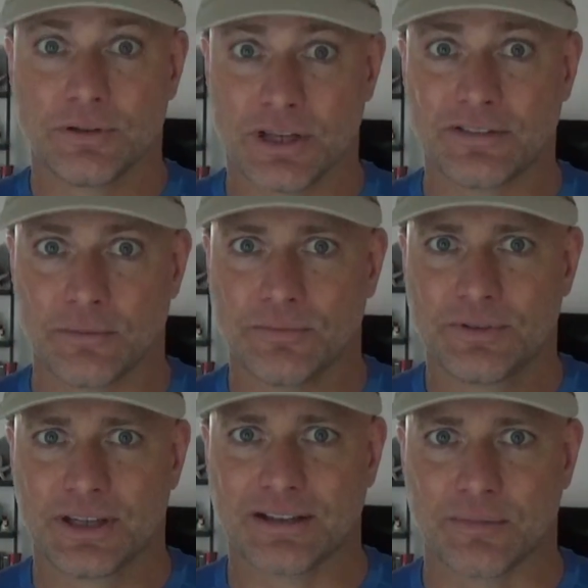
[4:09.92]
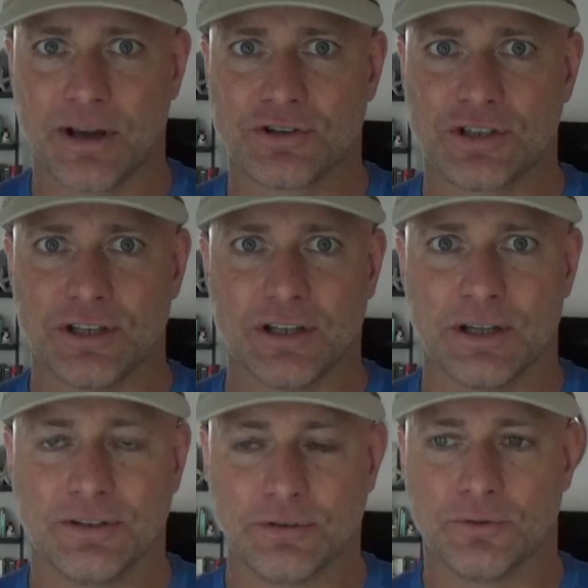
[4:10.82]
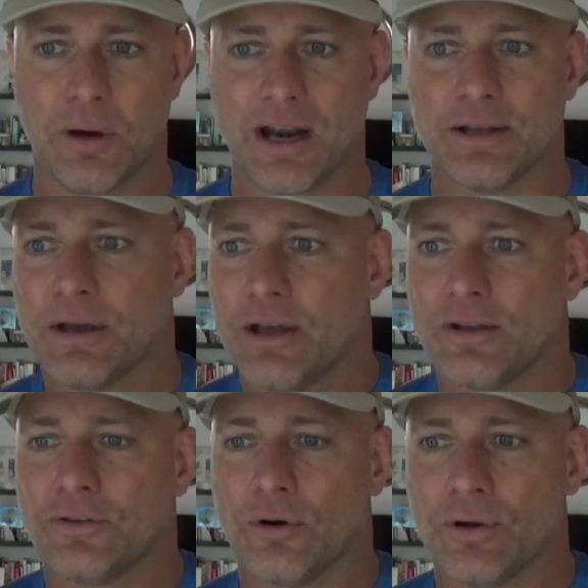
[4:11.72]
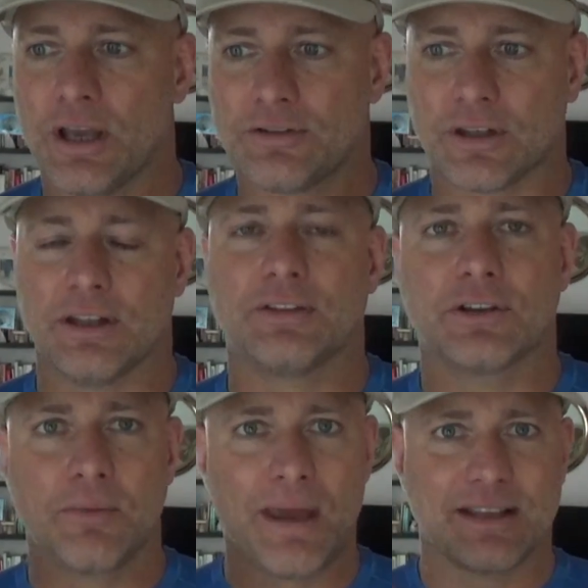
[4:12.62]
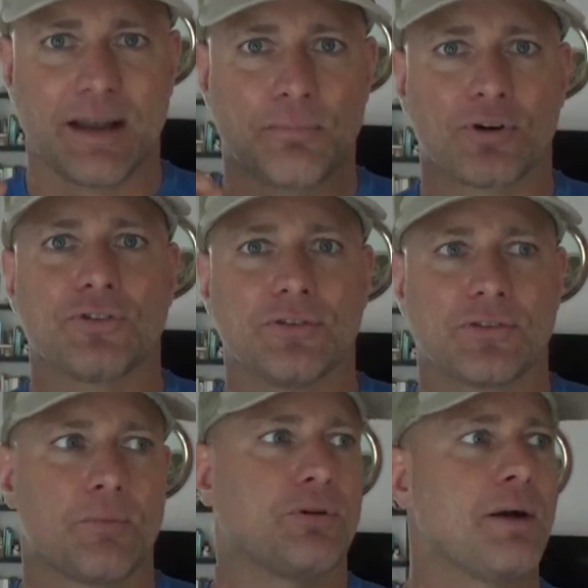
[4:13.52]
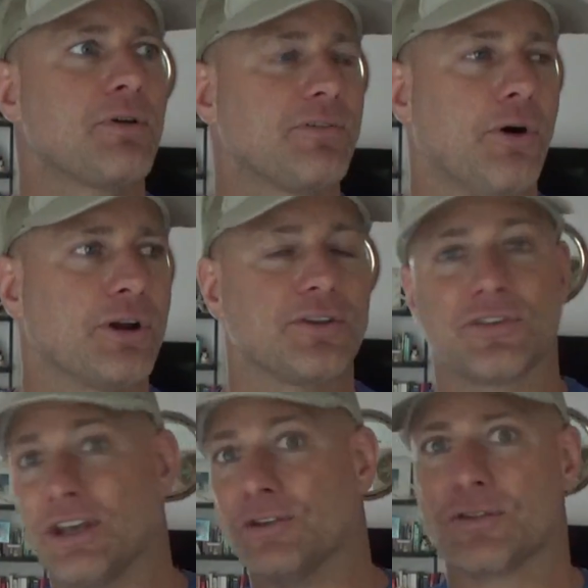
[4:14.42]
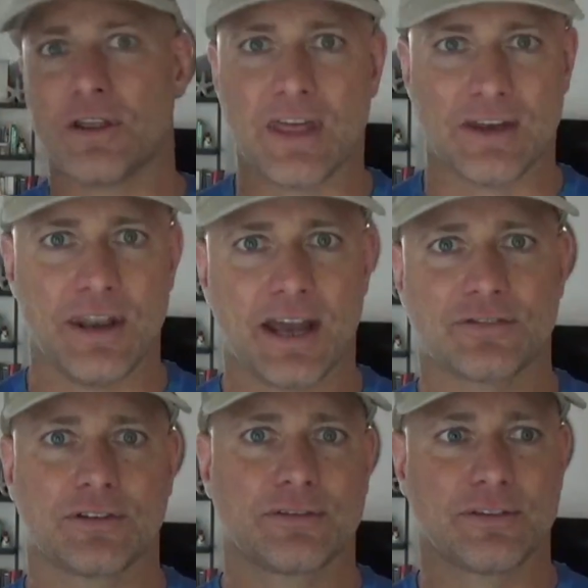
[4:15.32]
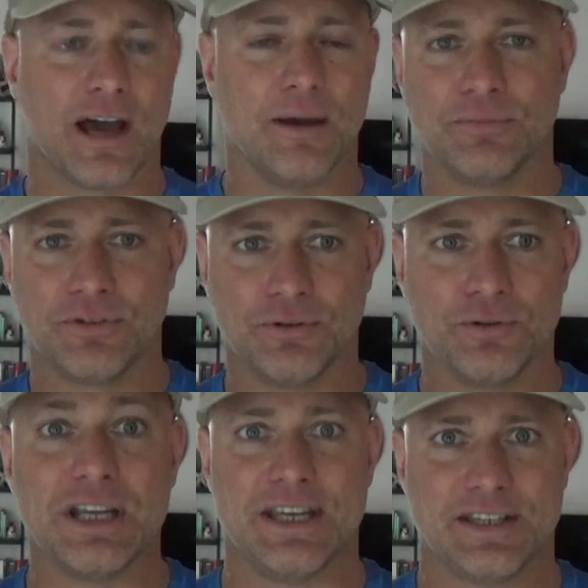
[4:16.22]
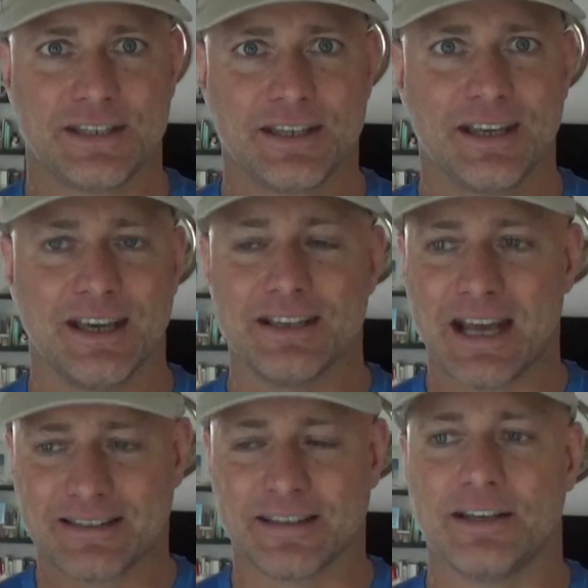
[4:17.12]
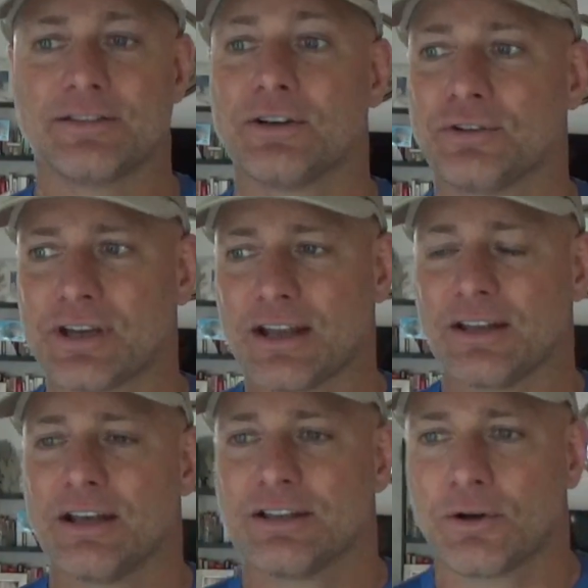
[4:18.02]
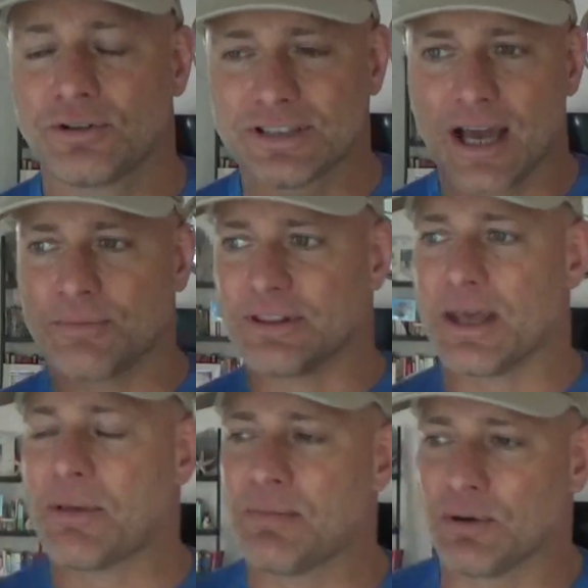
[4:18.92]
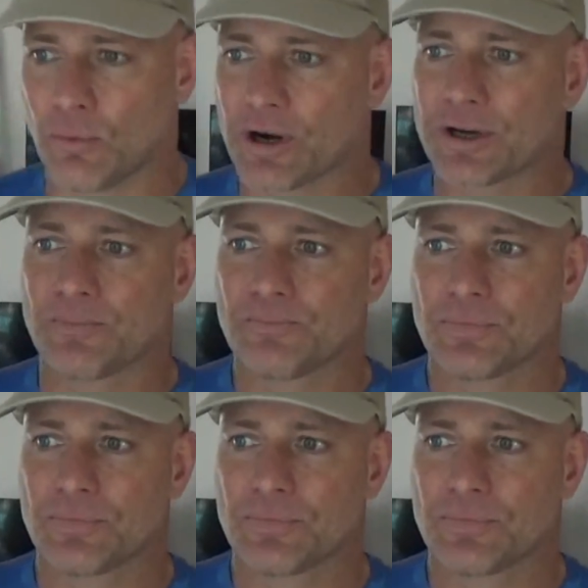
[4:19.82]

get some energy into his body. So it's going to make that person's primary focus is that next time to eat, and that's it. So they're not, the whole time, they may be at work,